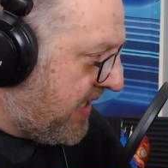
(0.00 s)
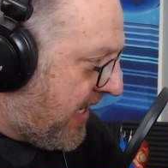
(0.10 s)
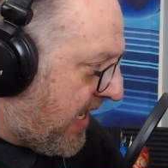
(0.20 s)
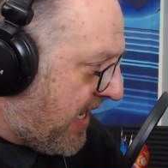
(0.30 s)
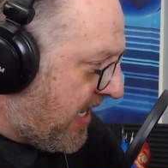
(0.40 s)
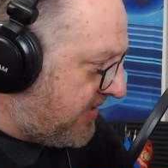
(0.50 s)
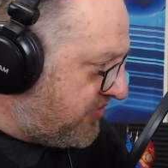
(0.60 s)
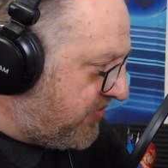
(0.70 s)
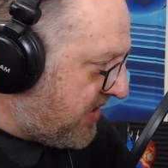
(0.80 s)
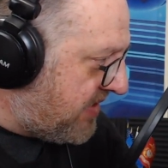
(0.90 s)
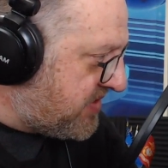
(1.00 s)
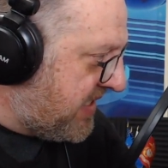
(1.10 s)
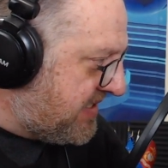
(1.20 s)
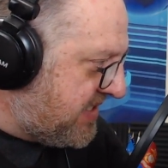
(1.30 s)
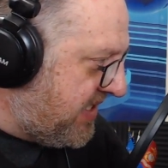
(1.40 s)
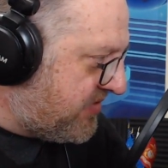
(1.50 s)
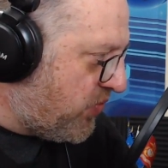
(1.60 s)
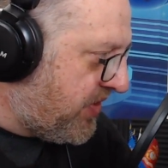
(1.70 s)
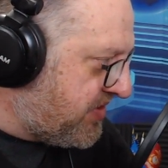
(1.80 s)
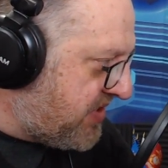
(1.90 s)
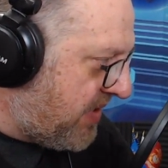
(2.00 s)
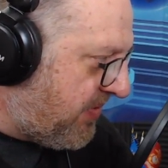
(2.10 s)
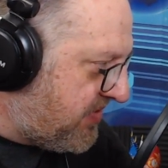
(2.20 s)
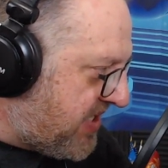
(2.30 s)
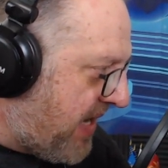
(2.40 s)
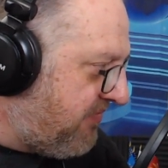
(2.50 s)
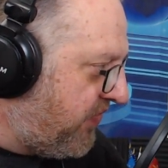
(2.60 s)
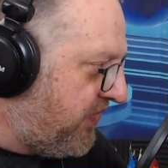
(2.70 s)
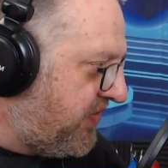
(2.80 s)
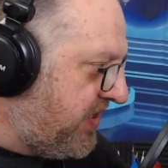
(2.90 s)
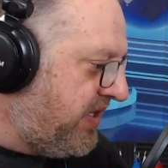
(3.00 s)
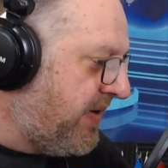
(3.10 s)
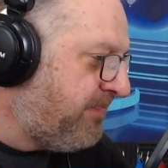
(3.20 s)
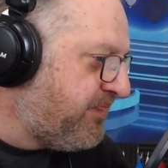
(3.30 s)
on 2018 because we're going to talk about the top 50